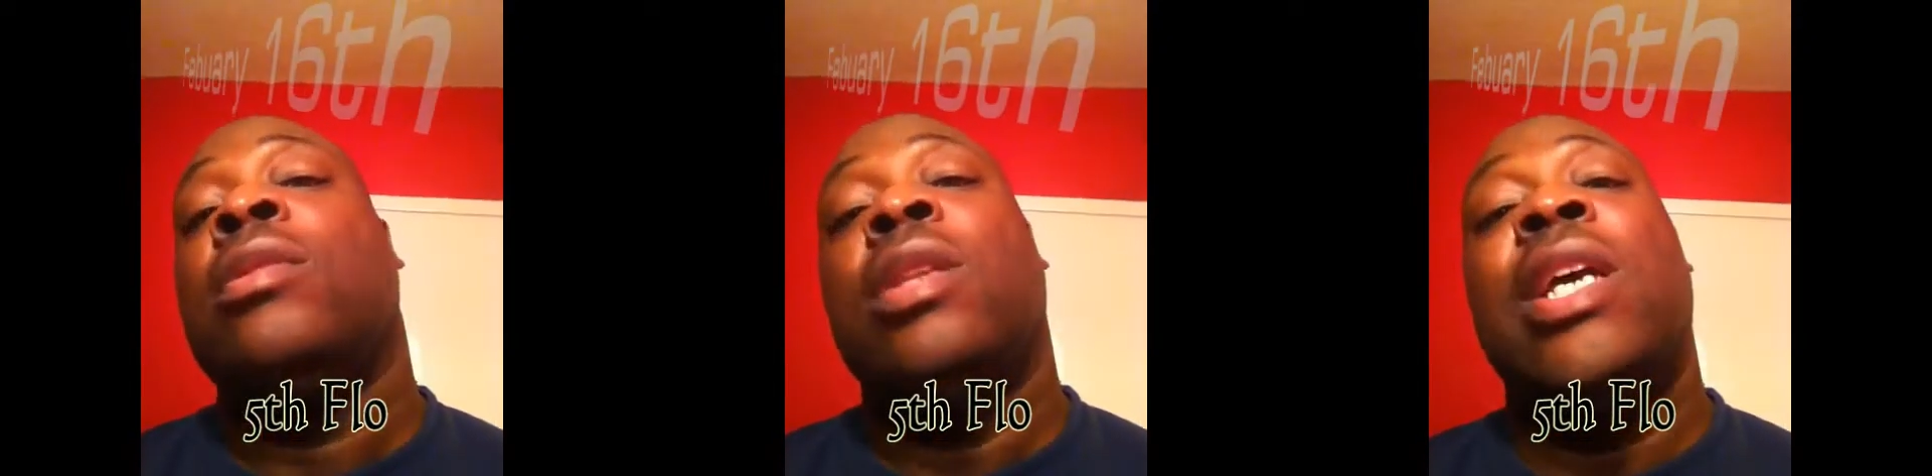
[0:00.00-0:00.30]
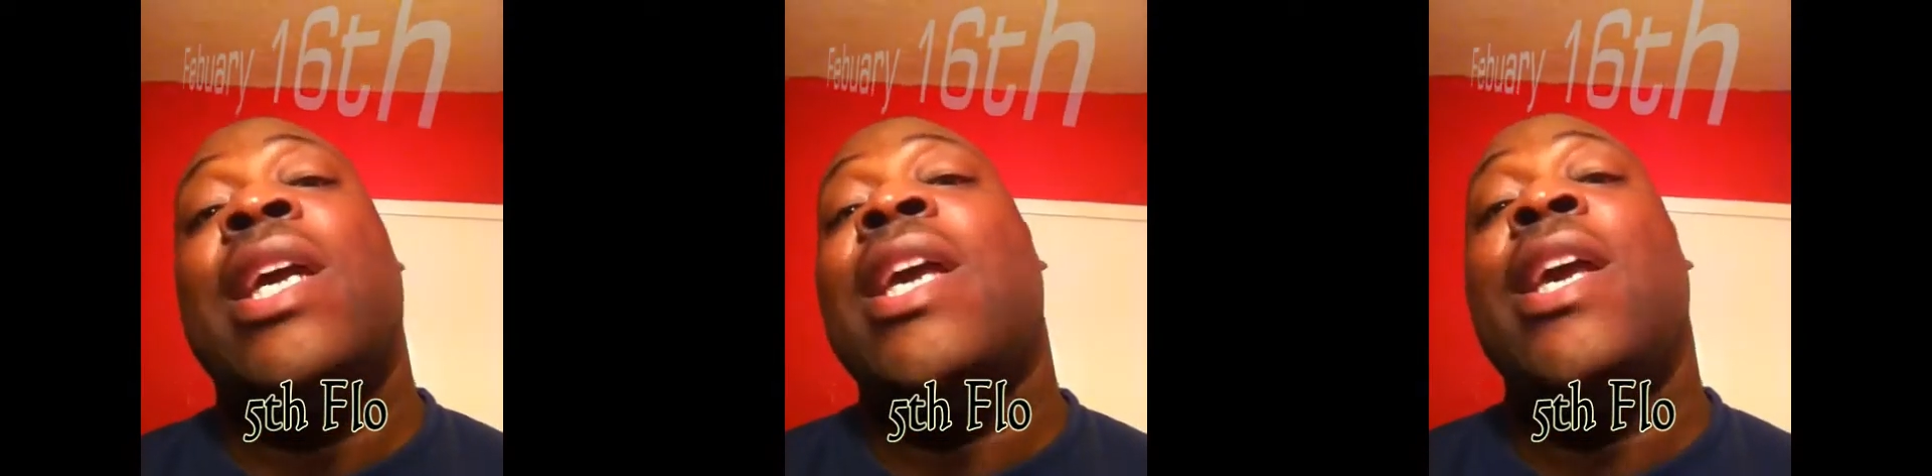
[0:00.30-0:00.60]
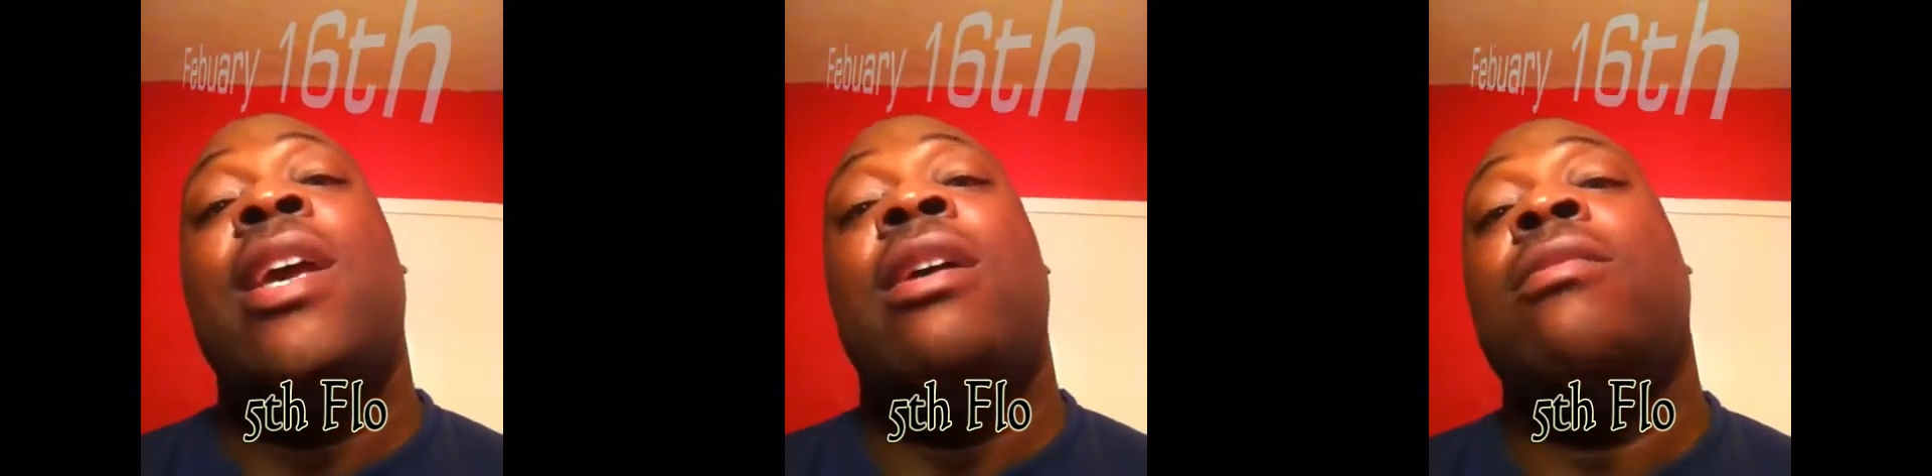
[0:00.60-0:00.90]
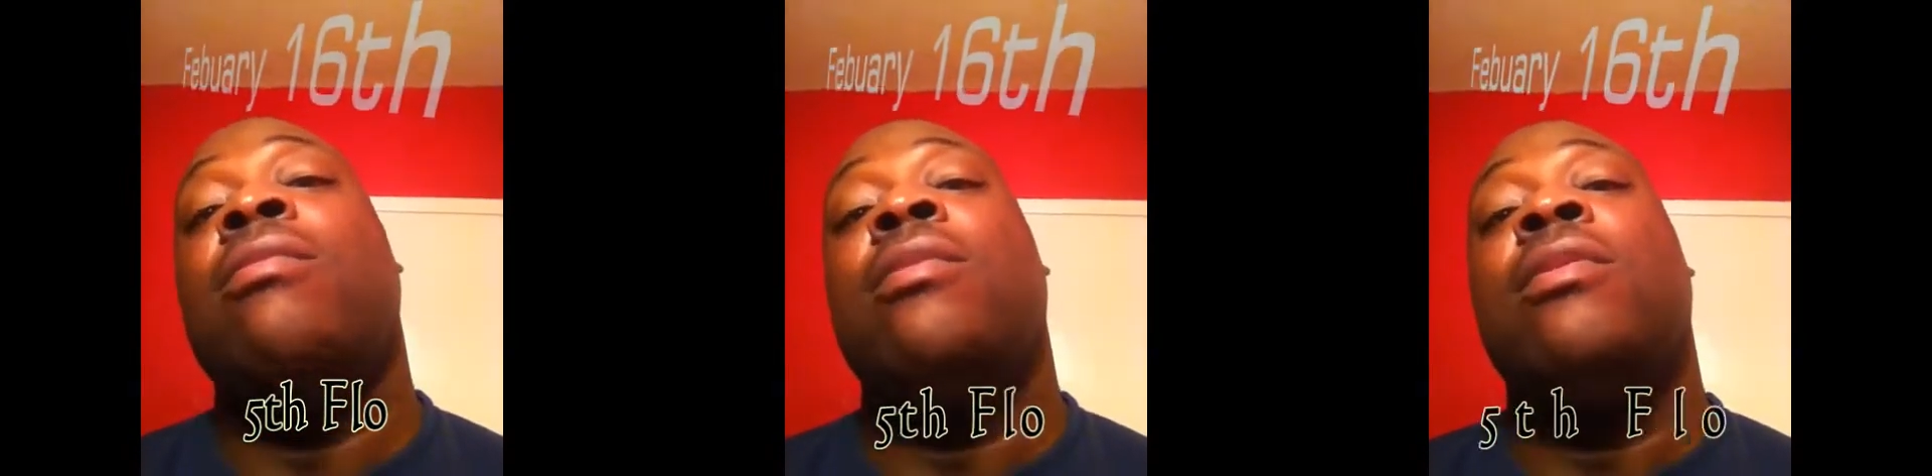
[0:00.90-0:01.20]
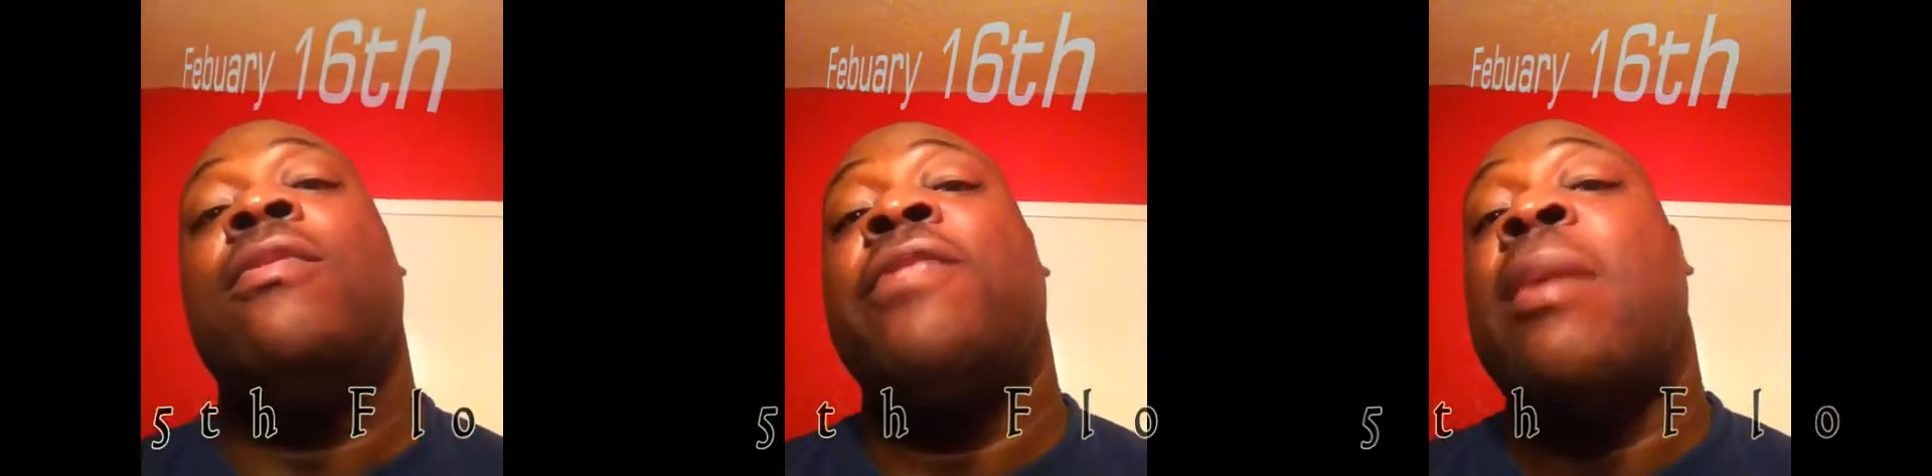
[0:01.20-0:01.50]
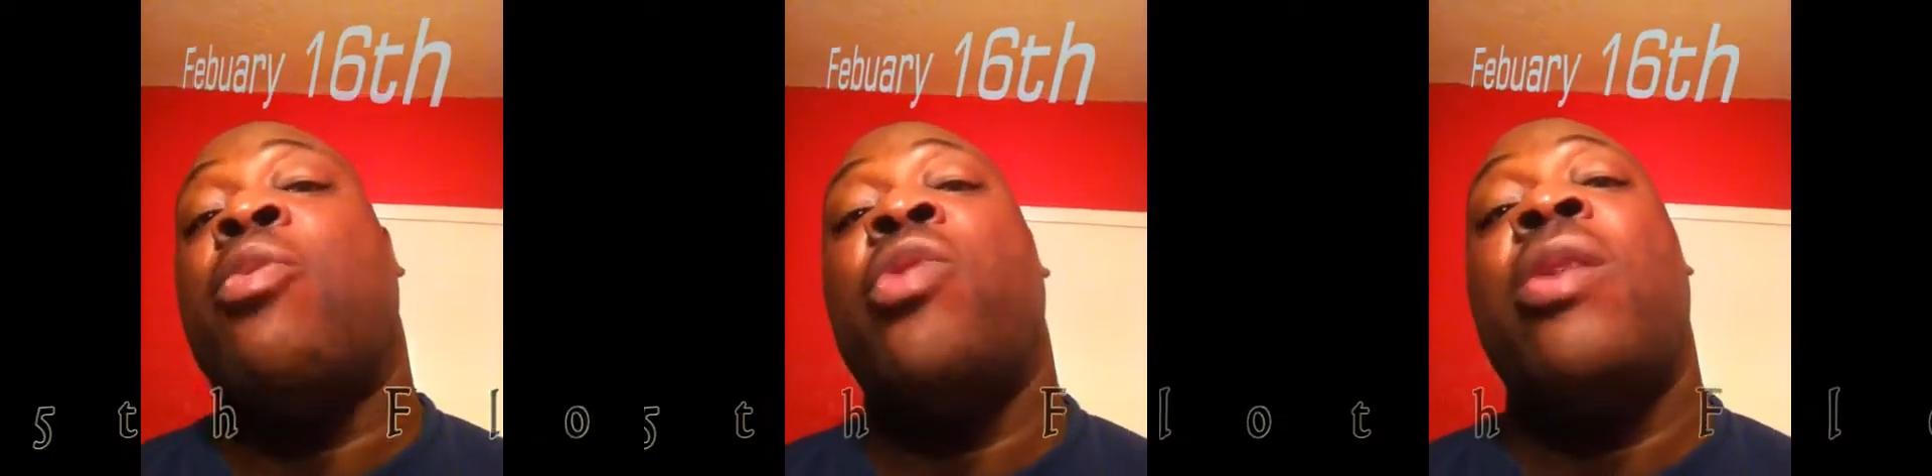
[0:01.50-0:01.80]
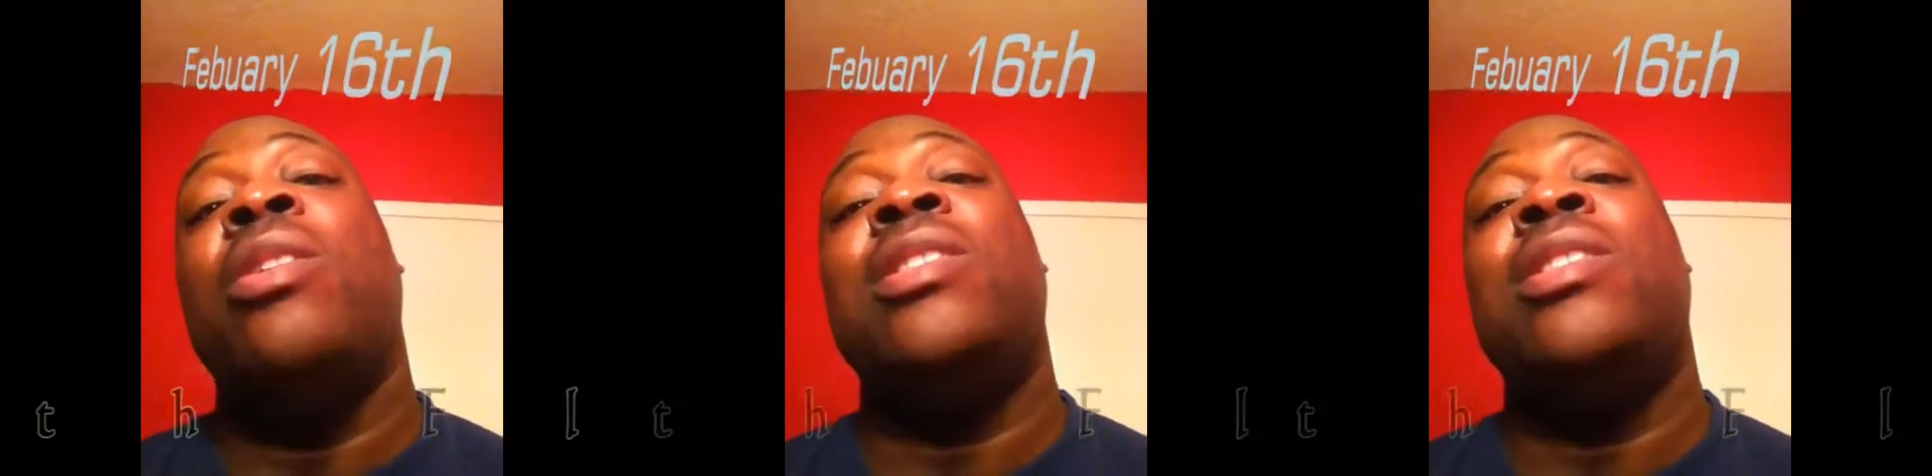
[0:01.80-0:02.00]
Look at here, February